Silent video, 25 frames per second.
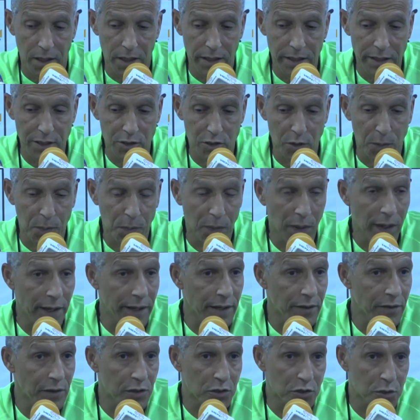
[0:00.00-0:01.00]
he is a
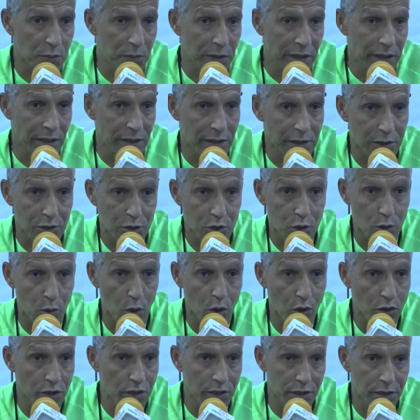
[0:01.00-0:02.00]
player that's been in the
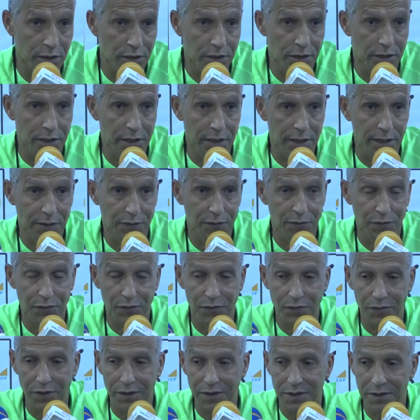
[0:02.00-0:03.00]
squad, and
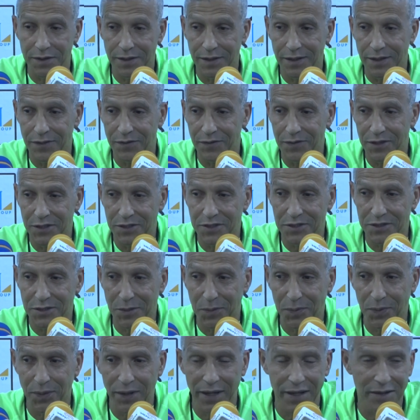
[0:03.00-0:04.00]
if this is a
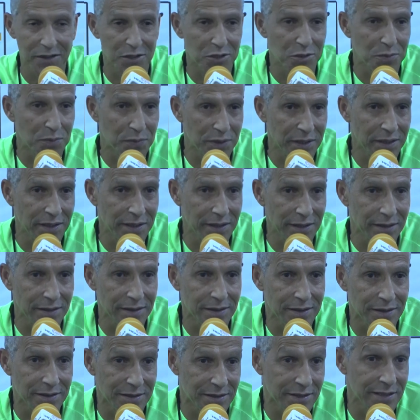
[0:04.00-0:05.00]
player that's been in
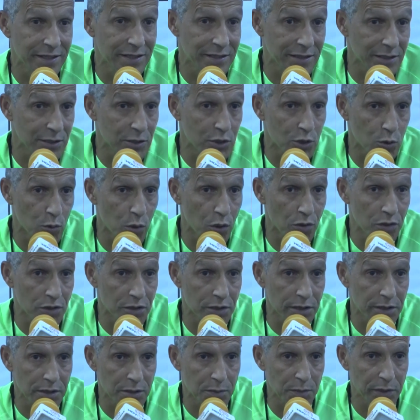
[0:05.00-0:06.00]
consistent squads,
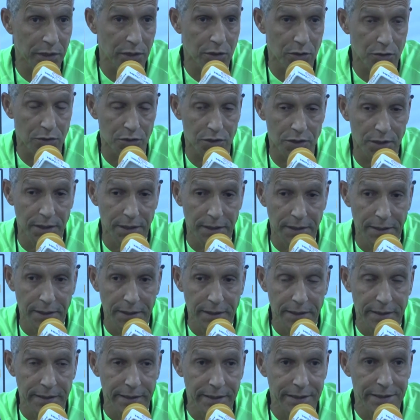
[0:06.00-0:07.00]
it's because
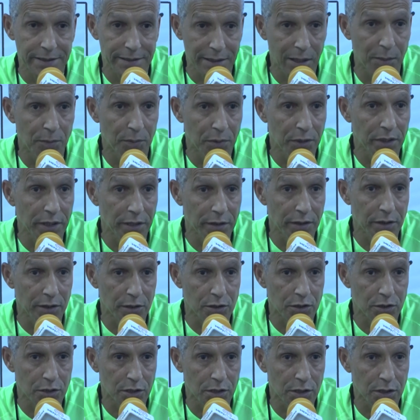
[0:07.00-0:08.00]
he's somebody
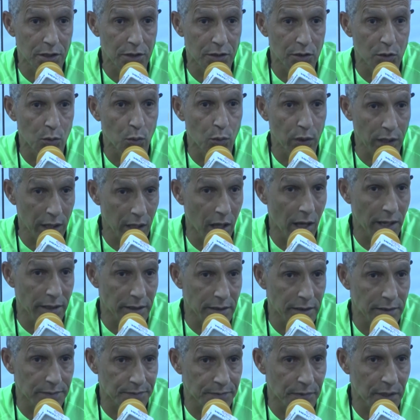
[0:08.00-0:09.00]
that we like
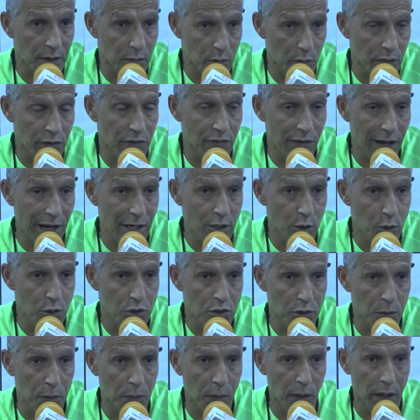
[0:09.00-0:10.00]
and we value
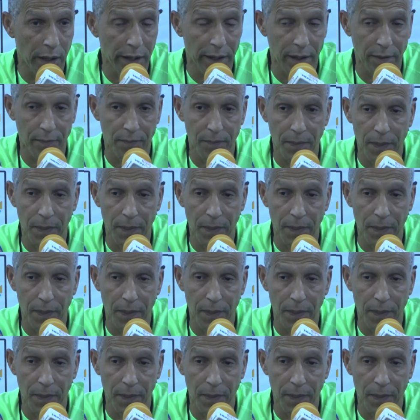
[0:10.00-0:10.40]
as a player.